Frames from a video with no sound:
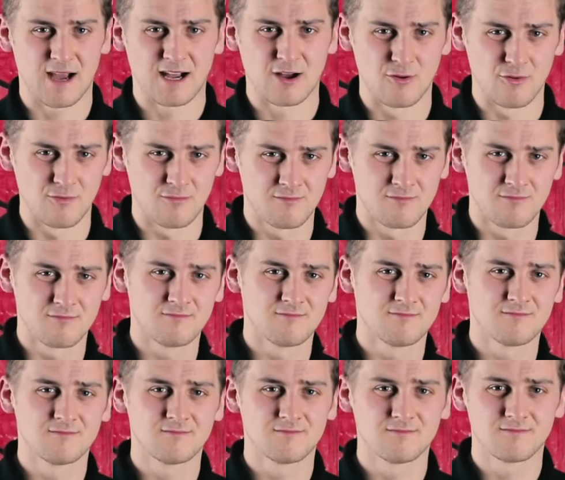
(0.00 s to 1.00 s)
bang on.
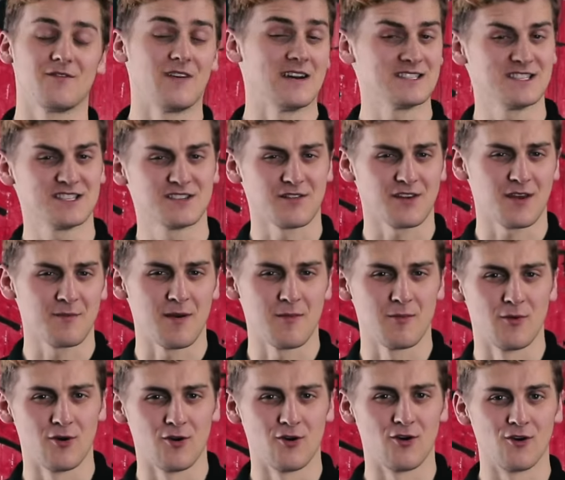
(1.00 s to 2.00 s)
Fancy something a
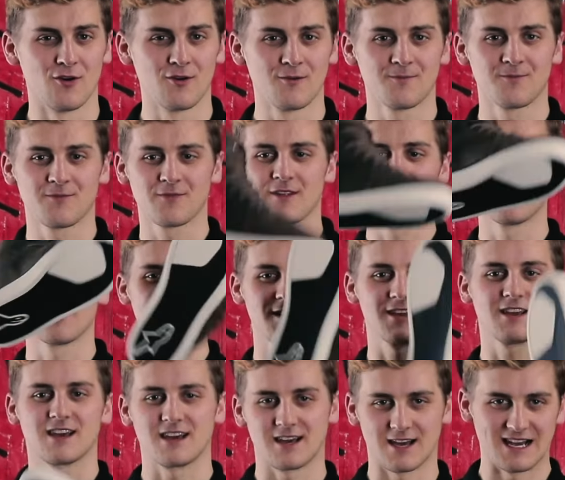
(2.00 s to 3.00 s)
bit more
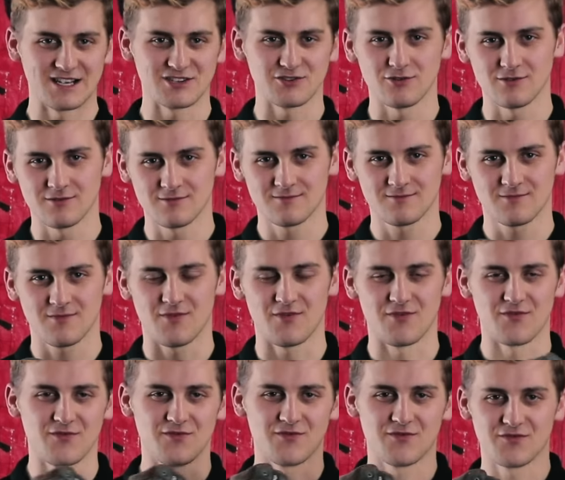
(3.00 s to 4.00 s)
casual?
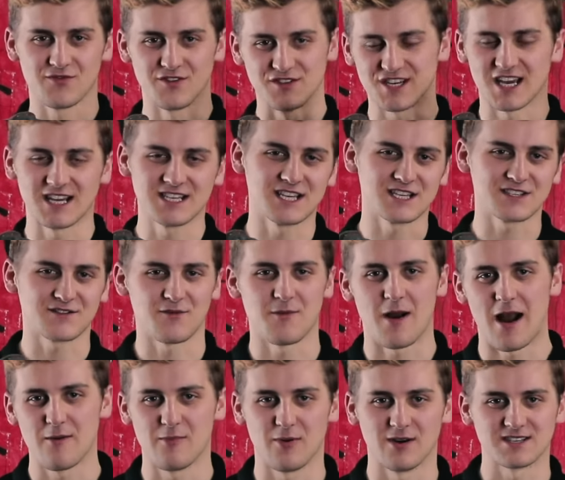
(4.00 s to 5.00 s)
The J6 from
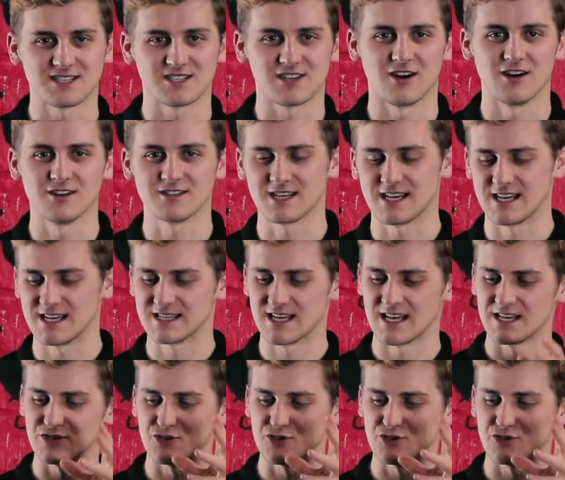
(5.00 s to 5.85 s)
Alpinestars is